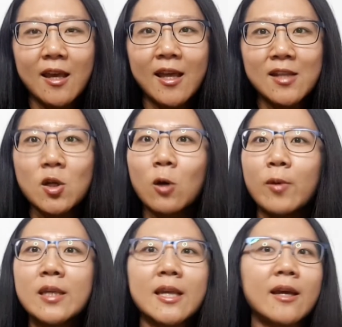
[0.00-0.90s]
And it's
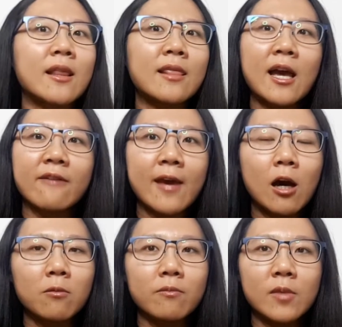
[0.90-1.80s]
always like a live
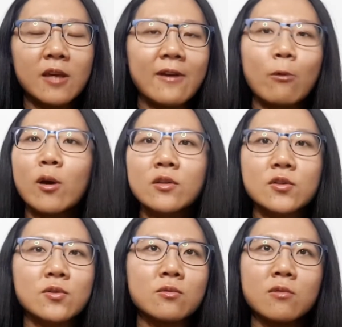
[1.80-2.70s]
help if I want to,